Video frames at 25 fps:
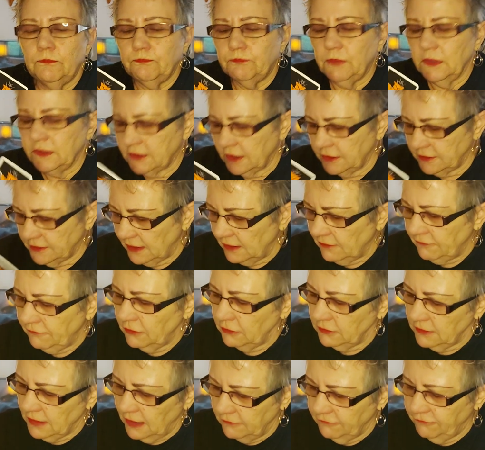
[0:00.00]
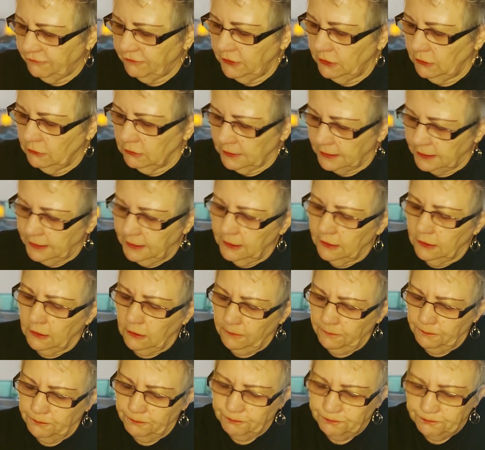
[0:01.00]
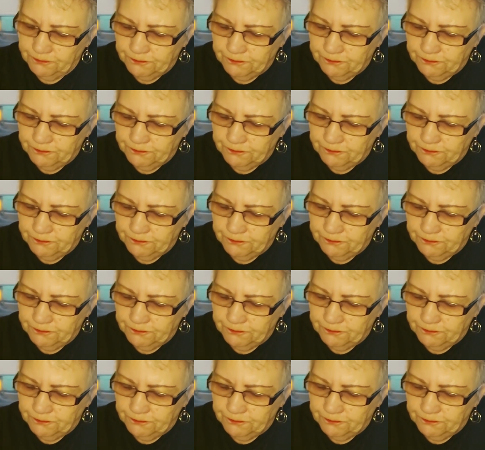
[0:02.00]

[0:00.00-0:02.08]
But the devil I feel here